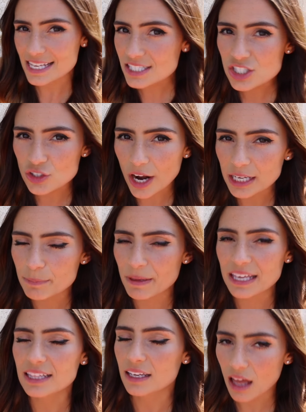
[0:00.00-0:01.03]
His strike
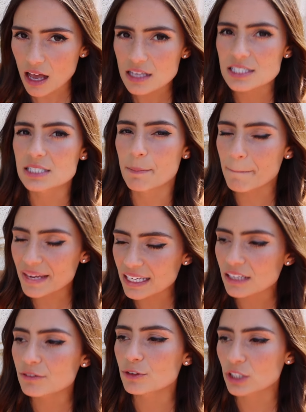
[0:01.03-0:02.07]
being the last
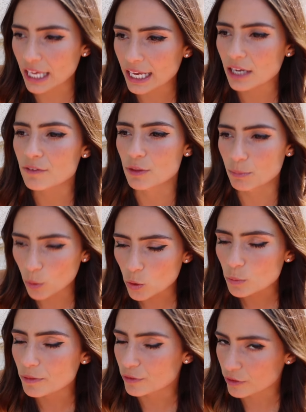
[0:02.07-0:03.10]
meaningful kick of the
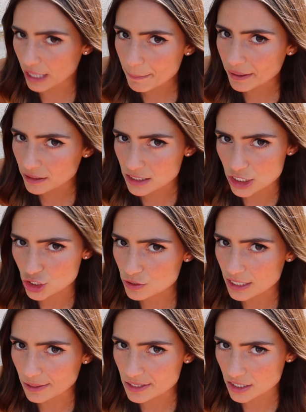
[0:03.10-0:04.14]
ball before that penalty shootout